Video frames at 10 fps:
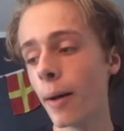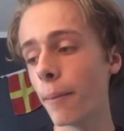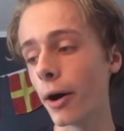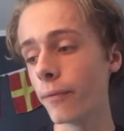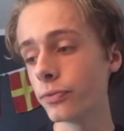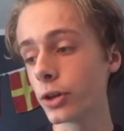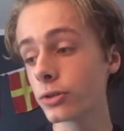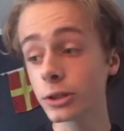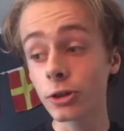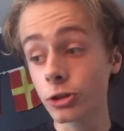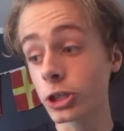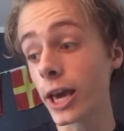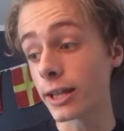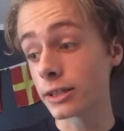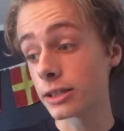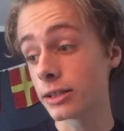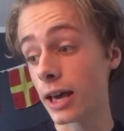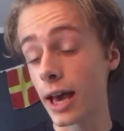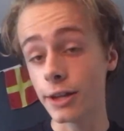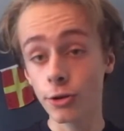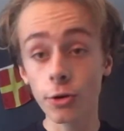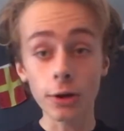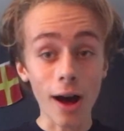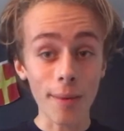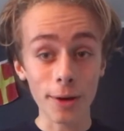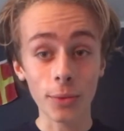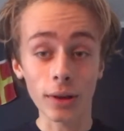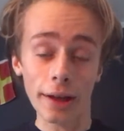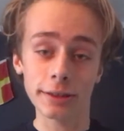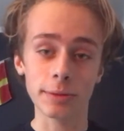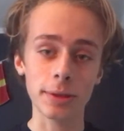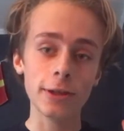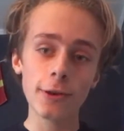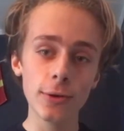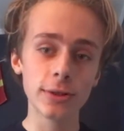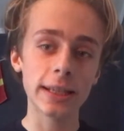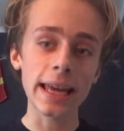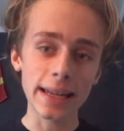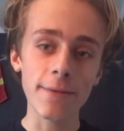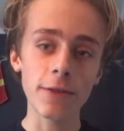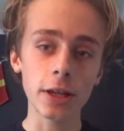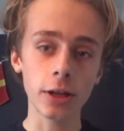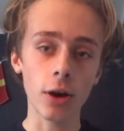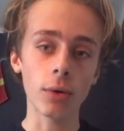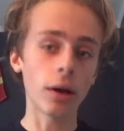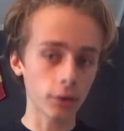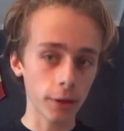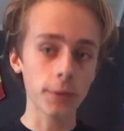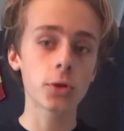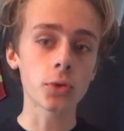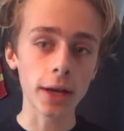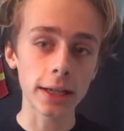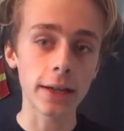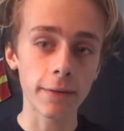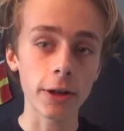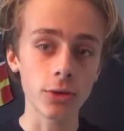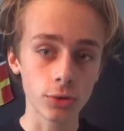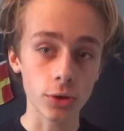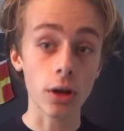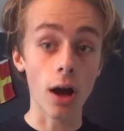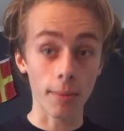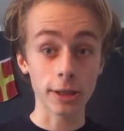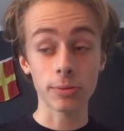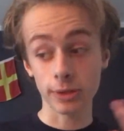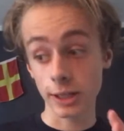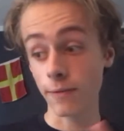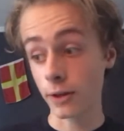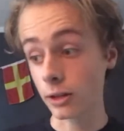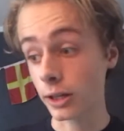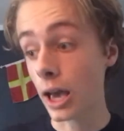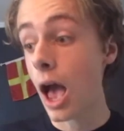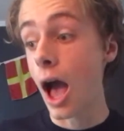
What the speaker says: But there's a good chance that your comment will actually be used in a video, and I'll give you credit if I use your comment specifically.